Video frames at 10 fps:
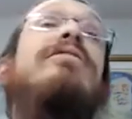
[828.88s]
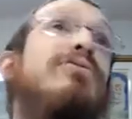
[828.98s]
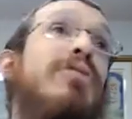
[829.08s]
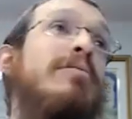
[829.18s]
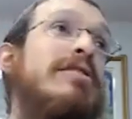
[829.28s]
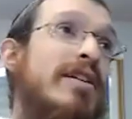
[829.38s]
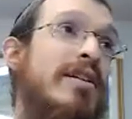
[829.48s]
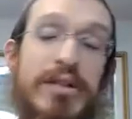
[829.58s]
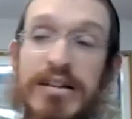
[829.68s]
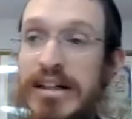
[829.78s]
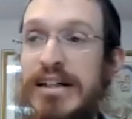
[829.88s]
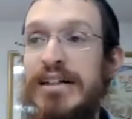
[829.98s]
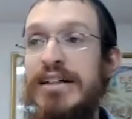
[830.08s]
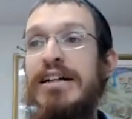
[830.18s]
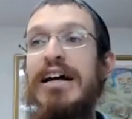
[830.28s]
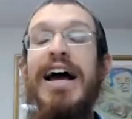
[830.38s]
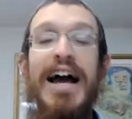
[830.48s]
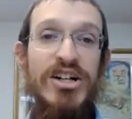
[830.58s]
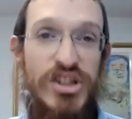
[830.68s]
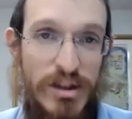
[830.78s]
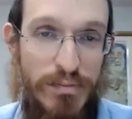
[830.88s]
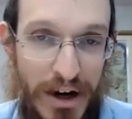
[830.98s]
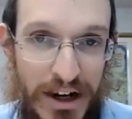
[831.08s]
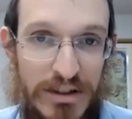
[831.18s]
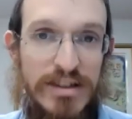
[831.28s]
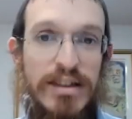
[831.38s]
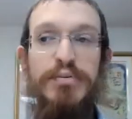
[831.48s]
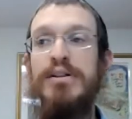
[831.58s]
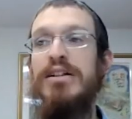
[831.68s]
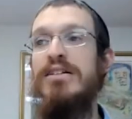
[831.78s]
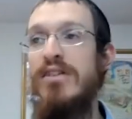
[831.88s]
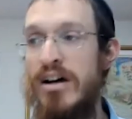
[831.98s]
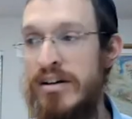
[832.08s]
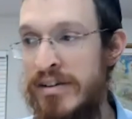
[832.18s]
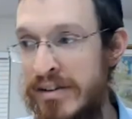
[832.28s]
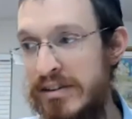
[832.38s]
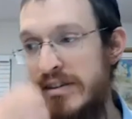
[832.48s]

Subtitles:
the famous thing, but actually prayer is typically done